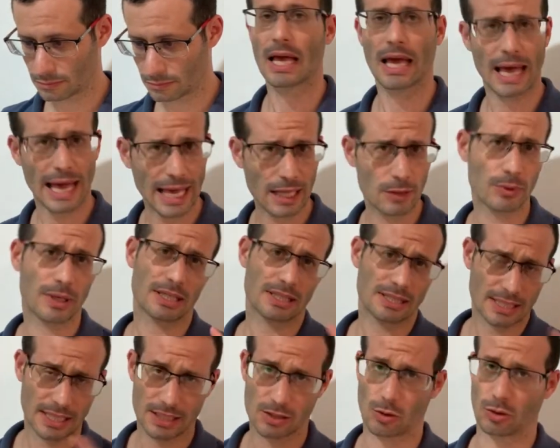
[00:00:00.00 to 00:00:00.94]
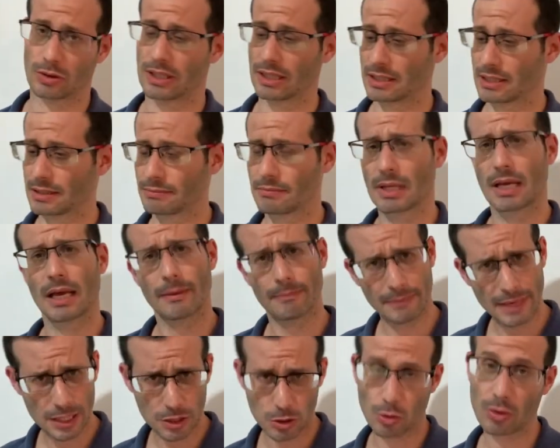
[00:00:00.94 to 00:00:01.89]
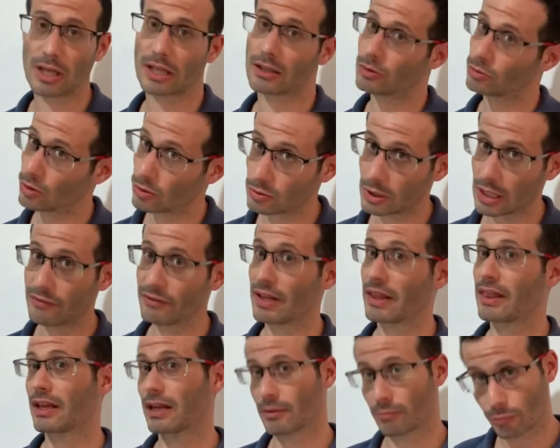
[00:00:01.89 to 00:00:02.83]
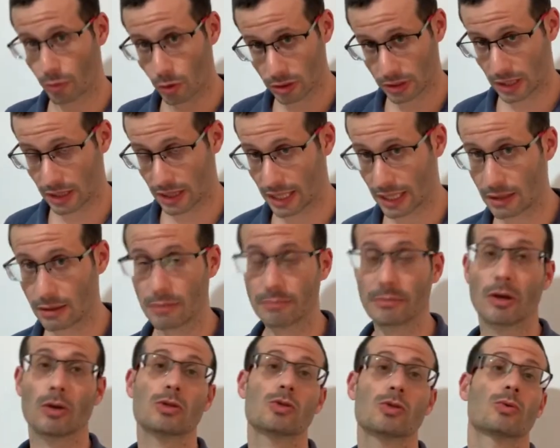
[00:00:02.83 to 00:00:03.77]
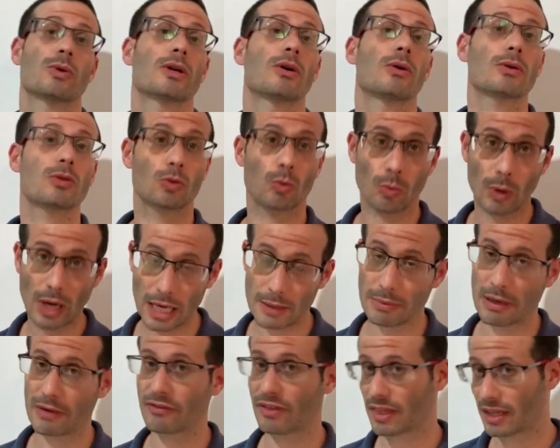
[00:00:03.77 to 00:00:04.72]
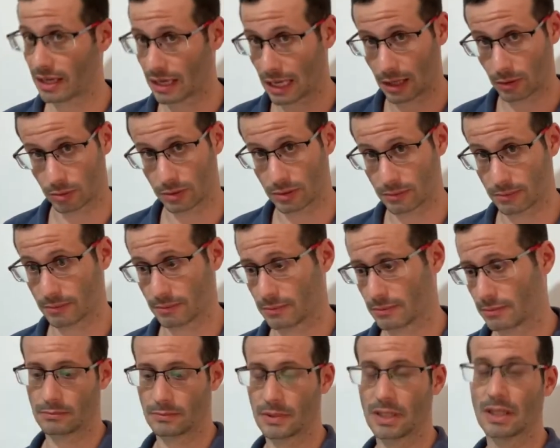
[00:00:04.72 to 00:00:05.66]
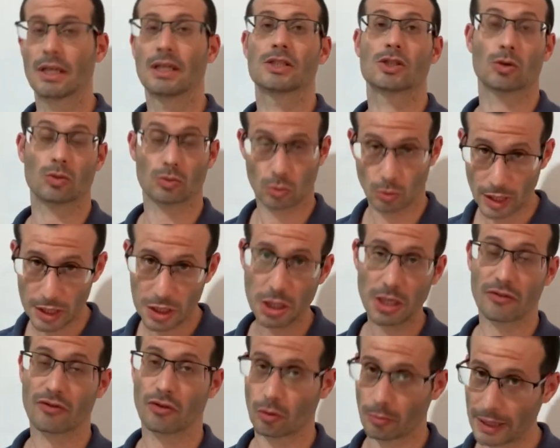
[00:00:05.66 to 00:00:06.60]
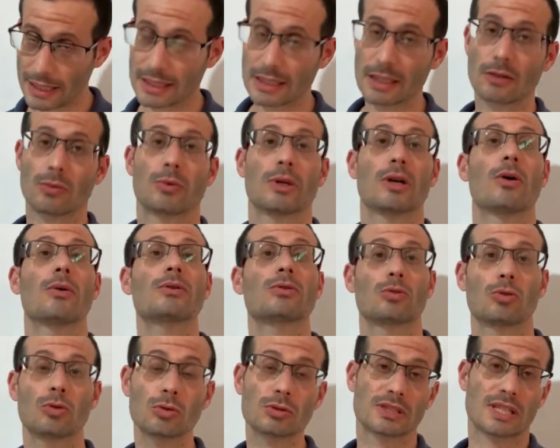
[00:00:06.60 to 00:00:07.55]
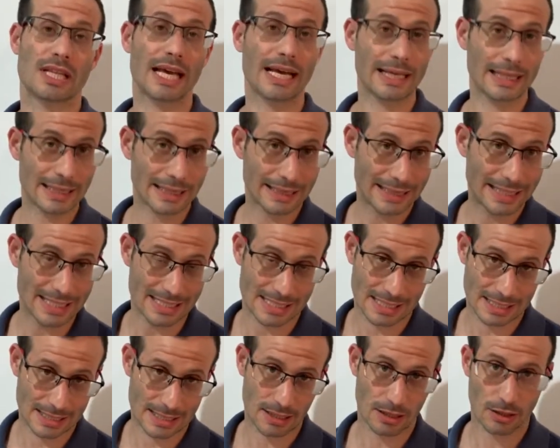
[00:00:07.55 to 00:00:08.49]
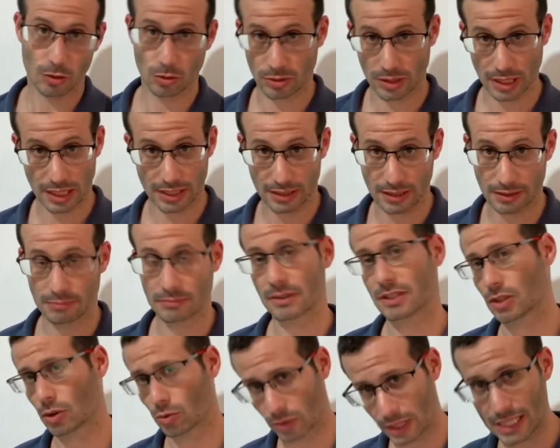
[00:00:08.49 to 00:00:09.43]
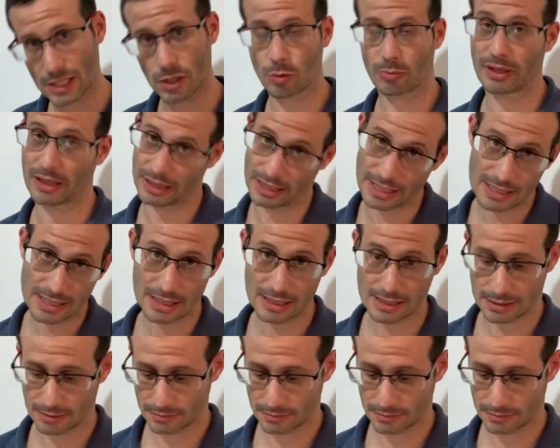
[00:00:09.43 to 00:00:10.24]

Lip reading: And we can see its contents. Make sure that you don't have anything important there, because we're going to wipe everything out. So to actually format it, we're going to use the disks utility. So let's open disks.